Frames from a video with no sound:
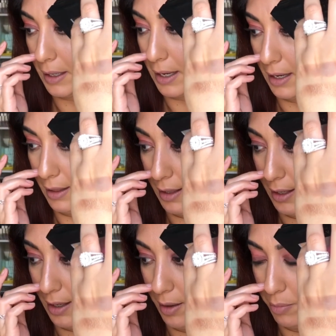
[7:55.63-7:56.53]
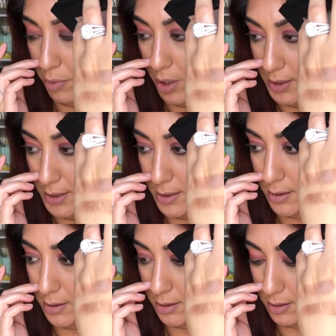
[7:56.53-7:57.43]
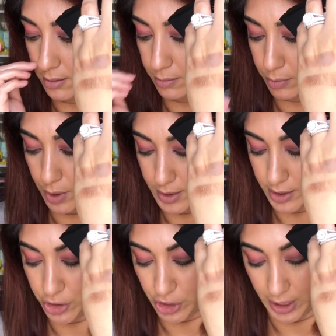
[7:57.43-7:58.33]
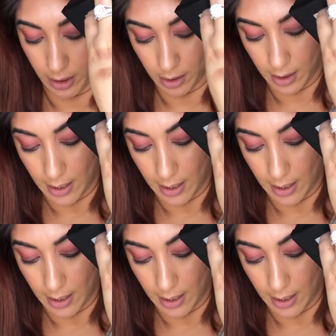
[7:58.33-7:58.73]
Kind of like a bronzy shade.